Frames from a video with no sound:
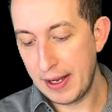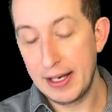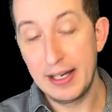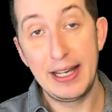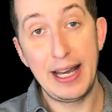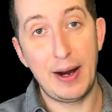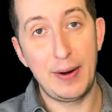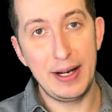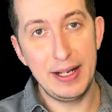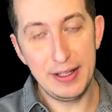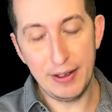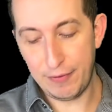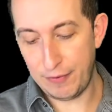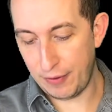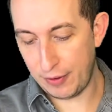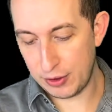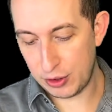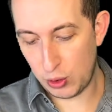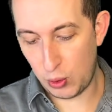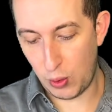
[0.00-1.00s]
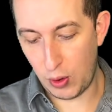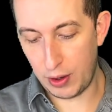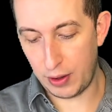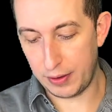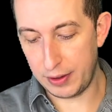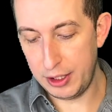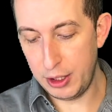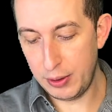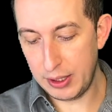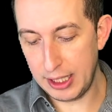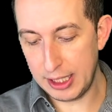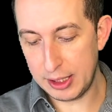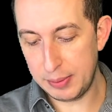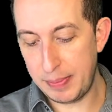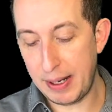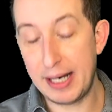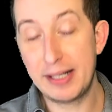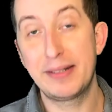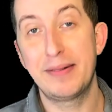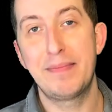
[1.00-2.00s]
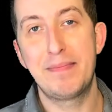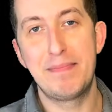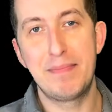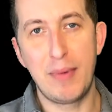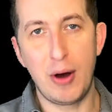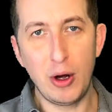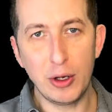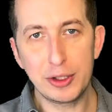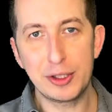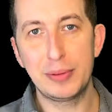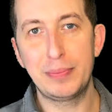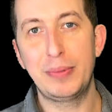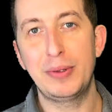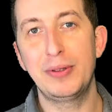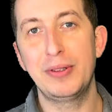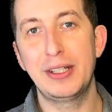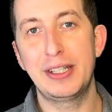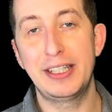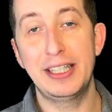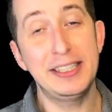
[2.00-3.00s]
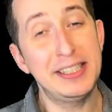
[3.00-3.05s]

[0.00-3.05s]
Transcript: Now in the first quarter, you can expect multiple,